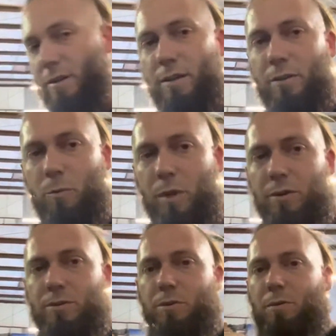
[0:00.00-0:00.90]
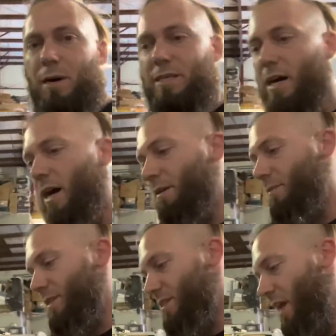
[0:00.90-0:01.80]
another week or two of my time
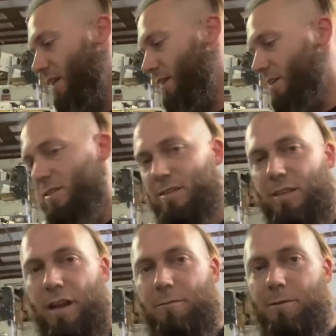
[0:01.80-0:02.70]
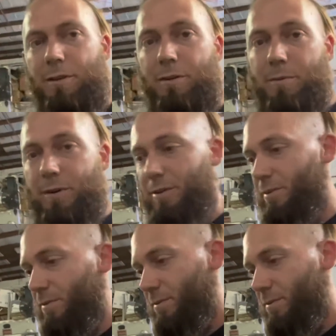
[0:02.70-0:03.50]
and sanding and shit that I really don't want to do.